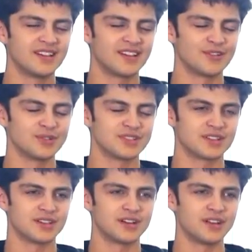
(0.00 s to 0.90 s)
It was
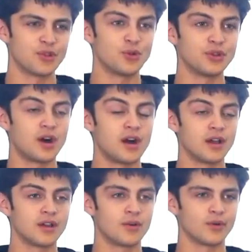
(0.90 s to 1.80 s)
a, a little
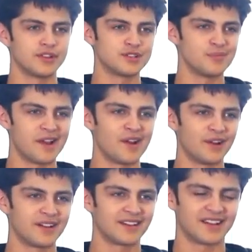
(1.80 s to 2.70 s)
dog or this
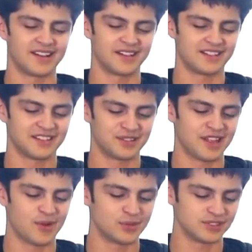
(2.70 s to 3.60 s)
bear and
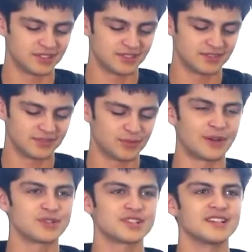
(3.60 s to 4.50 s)
that was when
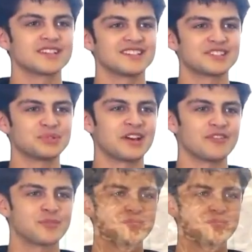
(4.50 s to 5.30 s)
I was six and I still have him.